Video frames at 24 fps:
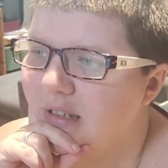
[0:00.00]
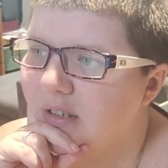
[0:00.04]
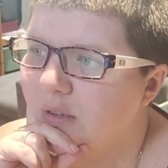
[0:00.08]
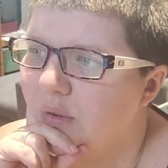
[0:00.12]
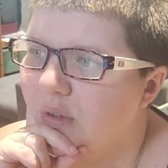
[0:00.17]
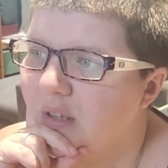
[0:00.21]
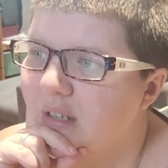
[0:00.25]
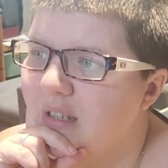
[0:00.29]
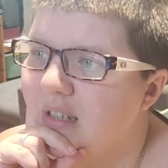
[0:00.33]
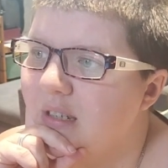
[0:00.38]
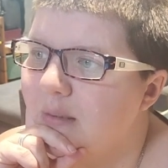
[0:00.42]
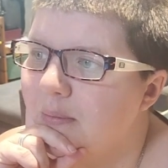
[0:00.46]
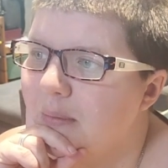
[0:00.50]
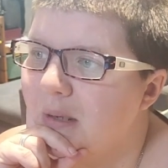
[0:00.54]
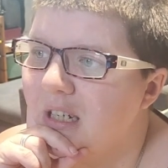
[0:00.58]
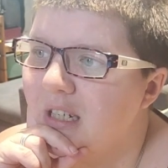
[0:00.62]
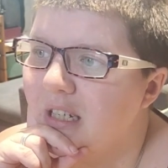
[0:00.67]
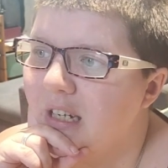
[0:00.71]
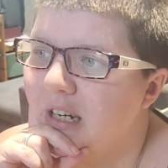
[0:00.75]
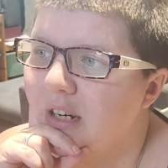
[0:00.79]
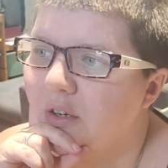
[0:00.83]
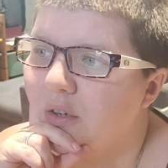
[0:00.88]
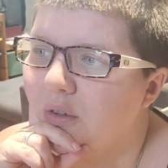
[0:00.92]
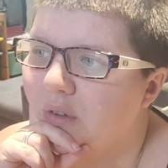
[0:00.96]
So this is my
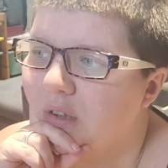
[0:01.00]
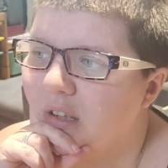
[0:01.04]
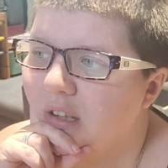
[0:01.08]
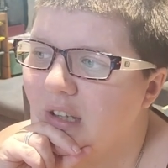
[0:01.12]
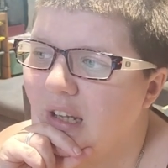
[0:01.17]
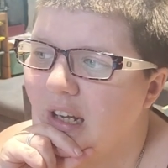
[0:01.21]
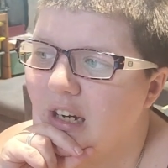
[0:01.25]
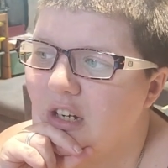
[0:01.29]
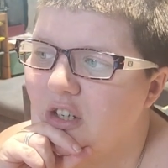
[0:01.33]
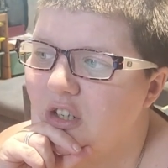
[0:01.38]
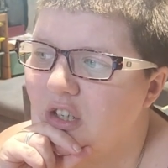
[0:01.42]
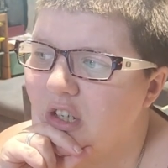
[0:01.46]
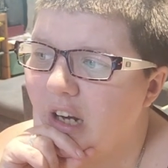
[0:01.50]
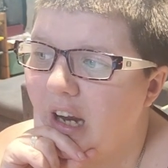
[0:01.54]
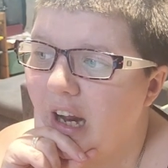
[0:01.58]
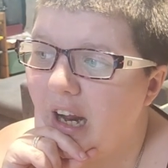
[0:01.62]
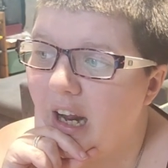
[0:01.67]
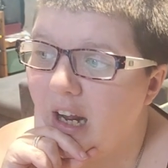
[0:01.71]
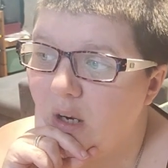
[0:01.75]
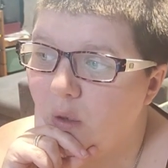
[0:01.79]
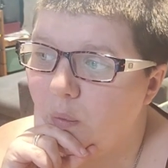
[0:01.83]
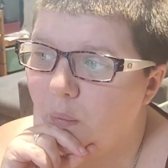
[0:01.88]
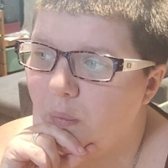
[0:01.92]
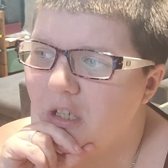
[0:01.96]
tarot collection
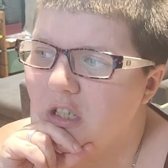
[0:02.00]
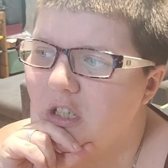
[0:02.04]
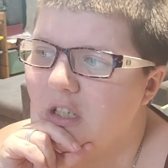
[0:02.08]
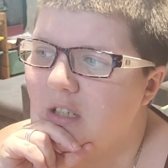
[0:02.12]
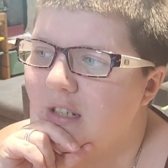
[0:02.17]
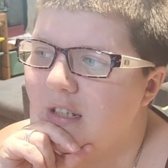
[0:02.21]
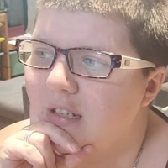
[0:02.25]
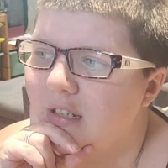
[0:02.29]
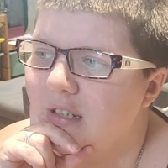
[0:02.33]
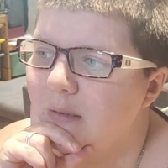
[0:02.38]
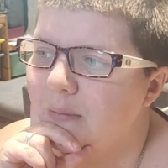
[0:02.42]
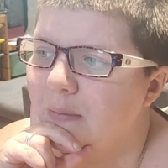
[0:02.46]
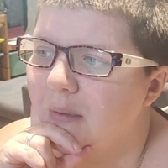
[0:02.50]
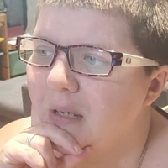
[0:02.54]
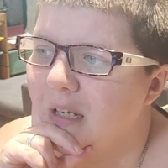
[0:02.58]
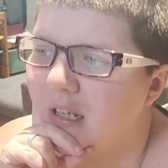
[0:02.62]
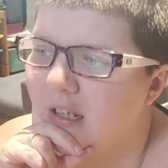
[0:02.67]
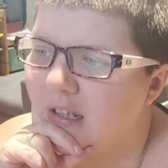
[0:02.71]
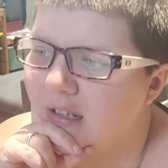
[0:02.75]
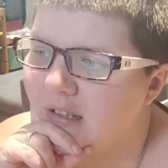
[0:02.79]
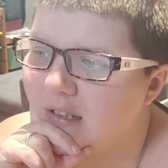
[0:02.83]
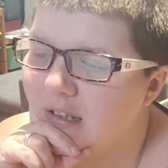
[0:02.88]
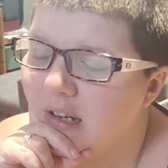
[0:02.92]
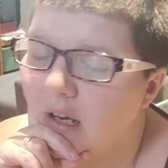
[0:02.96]
and wish list,
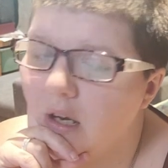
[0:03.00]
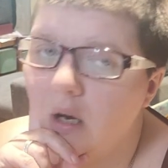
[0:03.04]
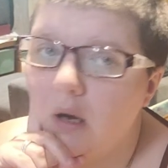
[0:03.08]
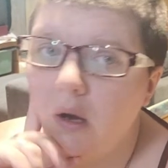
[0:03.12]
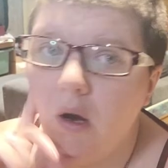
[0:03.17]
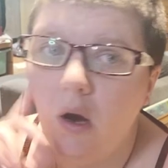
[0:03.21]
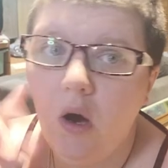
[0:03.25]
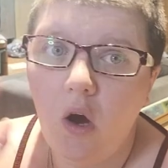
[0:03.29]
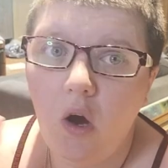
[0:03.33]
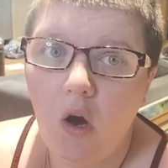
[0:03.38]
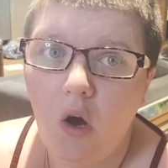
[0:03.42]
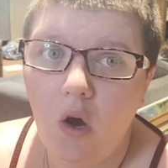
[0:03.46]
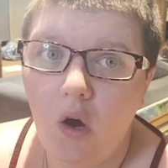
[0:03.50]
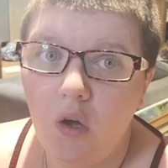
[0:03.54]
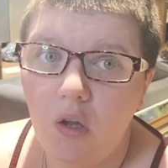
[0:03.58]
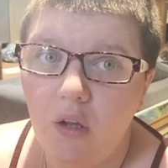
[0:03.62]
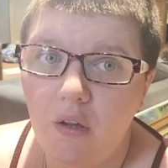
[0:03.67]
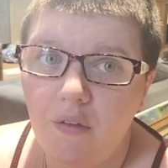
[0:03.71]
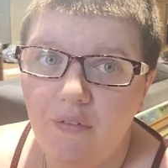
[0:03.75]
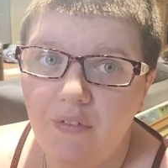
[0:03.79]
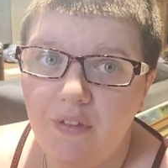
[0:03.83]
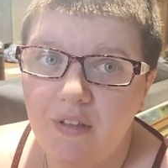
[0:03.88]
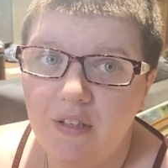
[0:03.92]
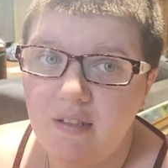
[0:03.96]
because
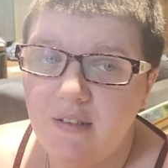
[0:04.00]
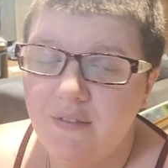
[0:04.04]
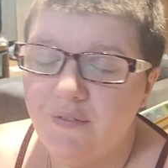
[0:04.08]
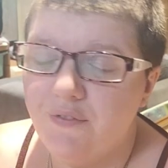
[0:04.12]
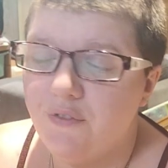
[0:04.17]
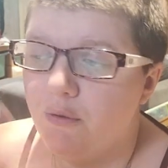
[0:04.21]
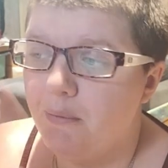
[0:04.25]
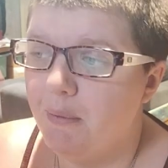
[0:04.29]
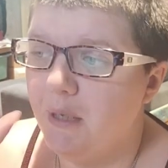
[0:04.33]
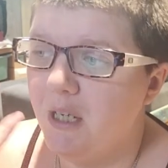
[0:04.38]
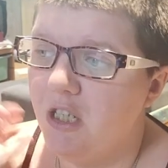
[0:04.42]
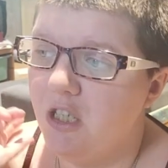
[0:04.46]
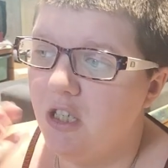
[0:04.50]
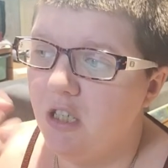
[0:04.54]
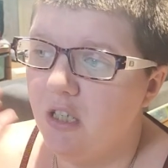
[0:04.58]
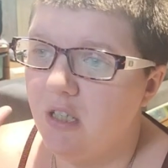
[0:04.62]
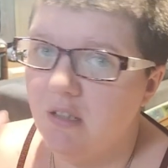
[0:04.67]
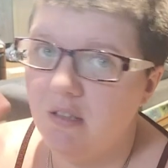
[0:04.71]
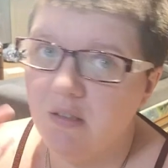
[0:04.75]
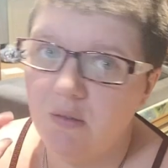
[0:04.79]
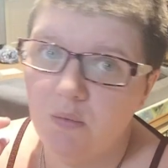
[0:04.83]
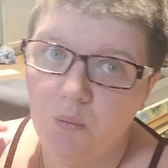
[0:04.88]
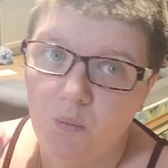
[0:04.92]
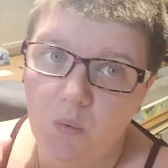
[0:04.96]
all of this information
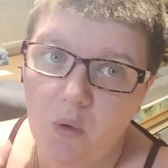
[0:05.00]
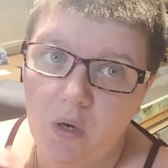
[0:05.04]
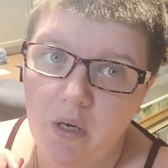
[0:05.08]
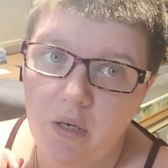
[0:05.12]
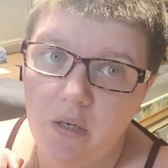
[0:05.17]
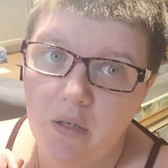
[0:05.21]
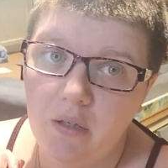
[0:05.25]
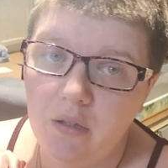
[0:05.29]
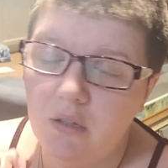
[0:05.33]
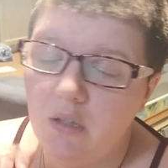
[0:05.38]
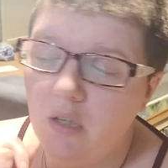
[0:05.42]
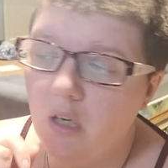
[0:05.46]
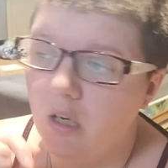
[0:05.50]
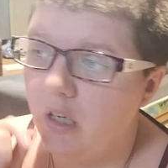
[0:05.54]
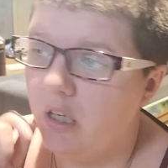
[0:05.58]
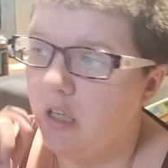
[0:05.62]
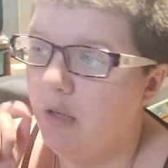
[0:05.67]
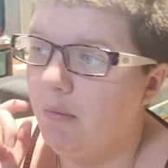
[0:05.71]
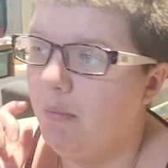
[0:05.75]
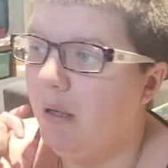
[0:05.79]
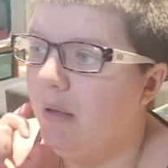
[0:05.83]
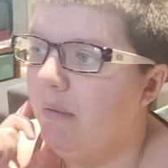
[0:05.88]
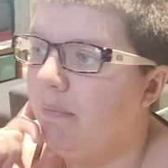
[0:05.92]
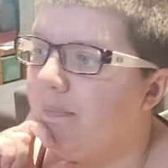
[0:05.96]
is in one
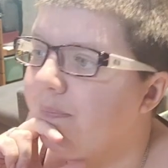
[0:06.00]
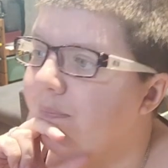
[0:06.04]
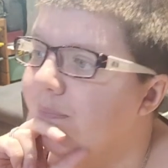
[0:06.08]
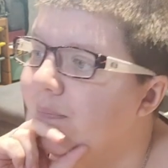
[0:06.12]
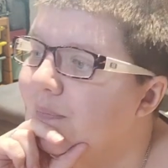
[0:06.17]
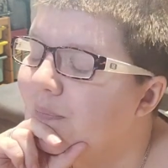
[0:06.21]
document.